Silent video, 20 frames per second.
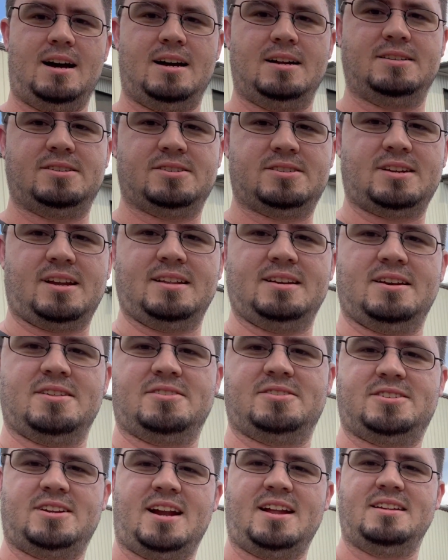Just on the
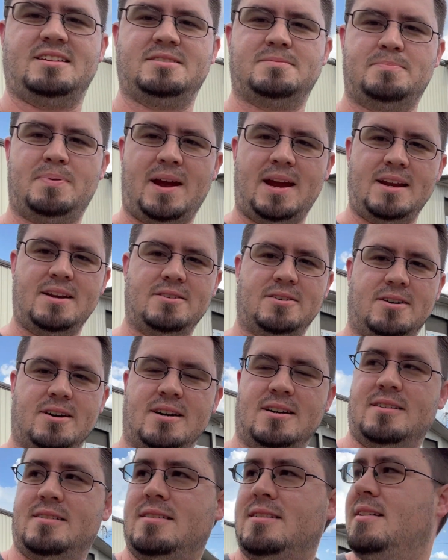other side of these bay
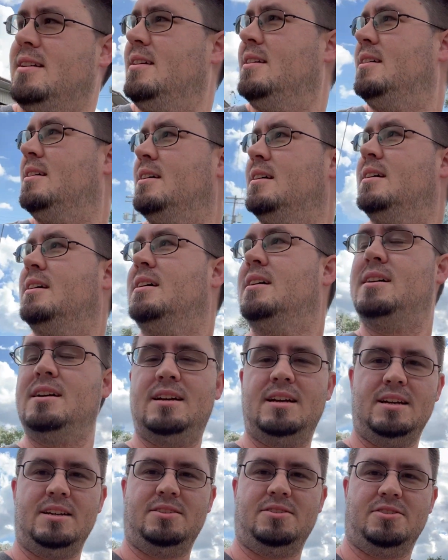doors
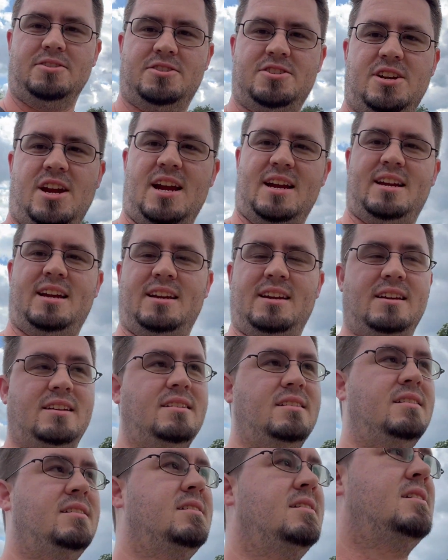is your
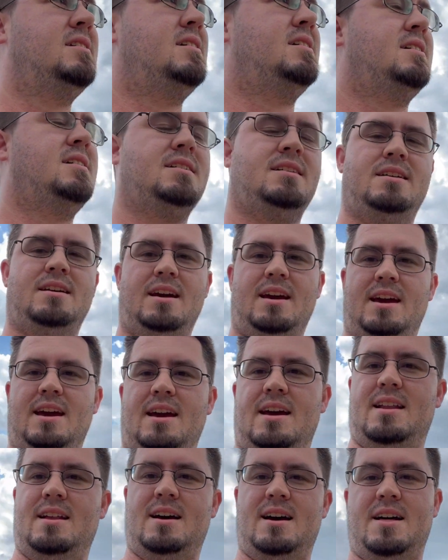check-in,
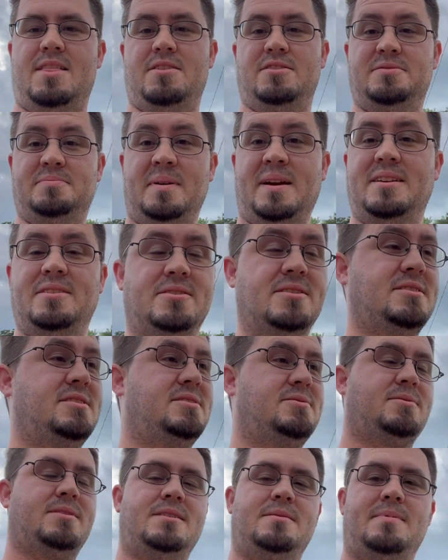and those bay doors
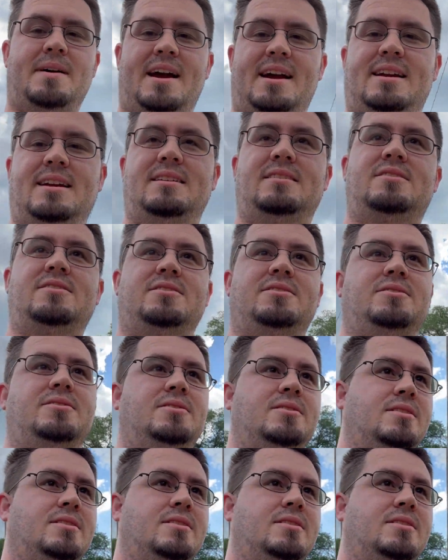is where you back into.